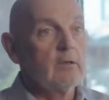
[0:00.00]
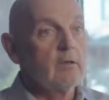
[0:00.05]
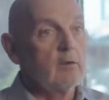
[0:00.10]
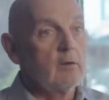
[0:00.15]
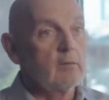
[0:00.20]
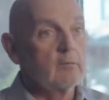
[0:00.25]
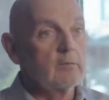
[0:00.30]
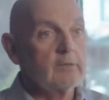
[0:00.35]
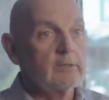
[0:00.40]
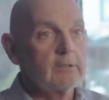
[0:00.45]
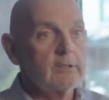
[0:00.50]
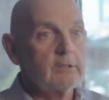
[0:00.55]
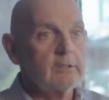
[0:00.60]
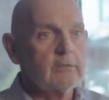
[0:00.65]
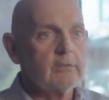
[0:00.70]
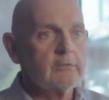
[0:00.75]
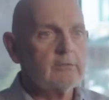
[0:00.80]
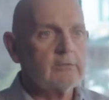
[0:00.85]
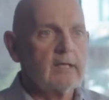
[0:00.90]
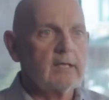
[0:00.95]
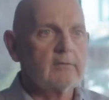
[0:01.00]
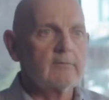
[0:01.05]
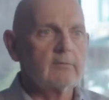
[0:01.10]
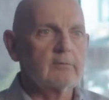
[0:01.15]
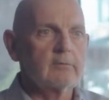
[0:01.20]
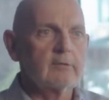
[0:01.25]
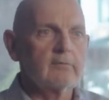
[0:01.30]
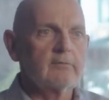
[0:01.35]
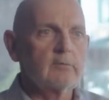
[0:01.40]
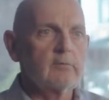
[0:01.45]
Over the years, I've
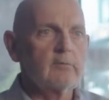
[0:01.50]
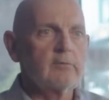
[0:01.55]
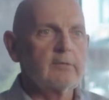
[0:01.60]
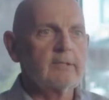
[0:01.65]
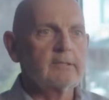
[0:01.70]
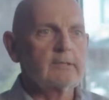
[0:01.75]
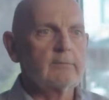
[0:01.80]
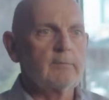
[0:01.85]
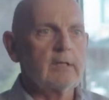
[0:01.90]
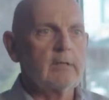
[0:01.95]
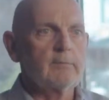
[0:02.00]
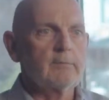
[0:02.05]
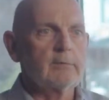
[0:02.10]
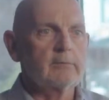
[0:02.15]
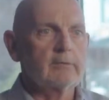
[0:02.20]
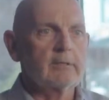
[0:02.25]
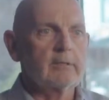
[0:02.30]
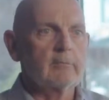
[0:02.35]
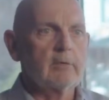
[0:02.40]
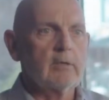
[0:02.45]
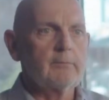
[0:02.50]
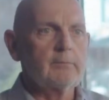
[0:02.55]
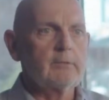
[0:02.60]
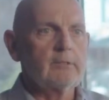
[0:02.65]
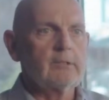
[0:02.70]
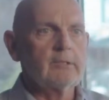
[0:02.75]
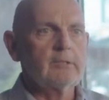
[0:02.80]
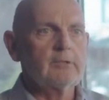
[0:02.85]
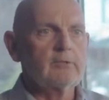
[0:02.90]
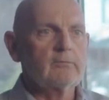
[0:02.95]
learned a few things about building a
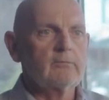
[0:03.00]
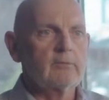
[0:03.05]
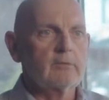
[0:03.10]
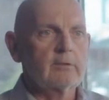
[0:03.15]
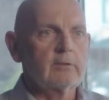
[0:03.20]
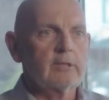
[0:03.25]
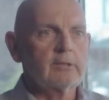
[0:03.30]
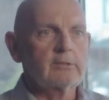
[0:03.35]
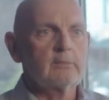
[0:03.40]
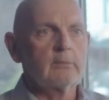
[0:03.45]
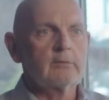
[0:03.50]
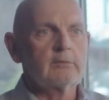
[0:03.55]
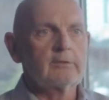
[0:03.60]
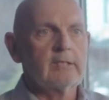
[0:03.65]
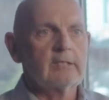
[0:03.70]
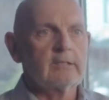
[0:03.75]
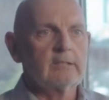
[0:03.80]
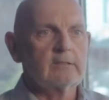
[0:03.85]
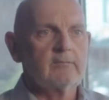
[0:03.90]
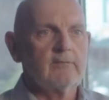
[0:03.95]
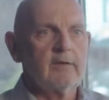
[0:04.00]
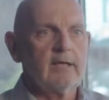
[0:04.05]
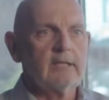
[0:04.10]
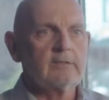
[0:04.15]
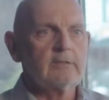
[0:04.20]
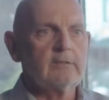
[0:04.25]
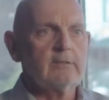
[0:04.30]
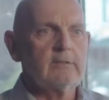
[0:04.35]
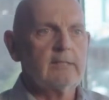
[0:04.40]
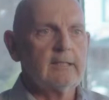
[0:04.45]
reputation for customer
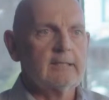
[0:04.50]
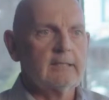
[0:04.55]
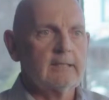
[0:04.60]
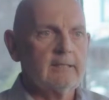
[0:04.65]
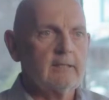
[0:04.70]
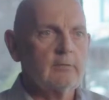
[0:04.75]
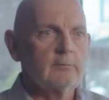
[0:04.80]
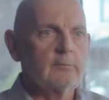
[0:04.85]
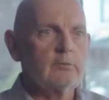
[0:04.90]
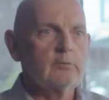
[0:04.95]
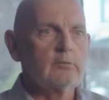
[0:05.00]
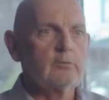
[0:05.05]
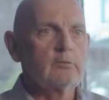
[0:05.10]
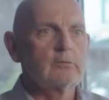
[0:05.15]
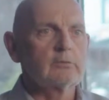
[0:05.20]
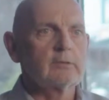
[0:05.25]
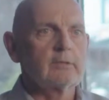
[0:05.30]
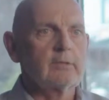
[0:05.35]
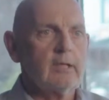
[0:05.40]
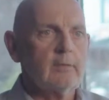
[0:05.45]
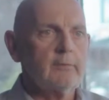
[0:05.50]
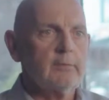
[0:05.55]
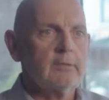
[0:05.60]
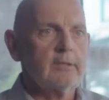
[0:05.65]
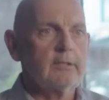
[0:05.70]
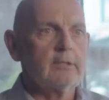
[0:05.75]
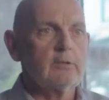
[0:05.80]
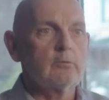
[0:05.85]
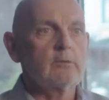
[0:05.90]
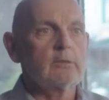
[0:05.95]
satisfaction that can help you choose a
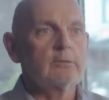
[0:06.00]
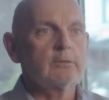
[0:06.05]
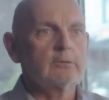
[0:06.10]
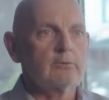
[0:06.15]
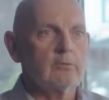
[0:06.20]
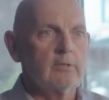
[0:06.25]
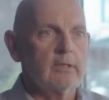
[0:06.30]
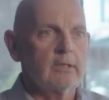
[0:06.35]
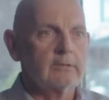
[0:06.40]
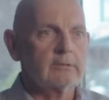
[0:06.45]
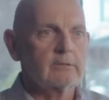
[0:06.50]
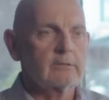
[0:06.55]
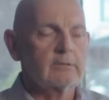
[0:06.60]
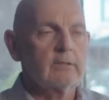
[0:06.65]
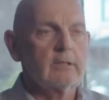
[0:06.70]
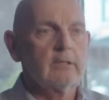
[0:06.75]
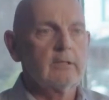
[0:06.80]
company you can trust.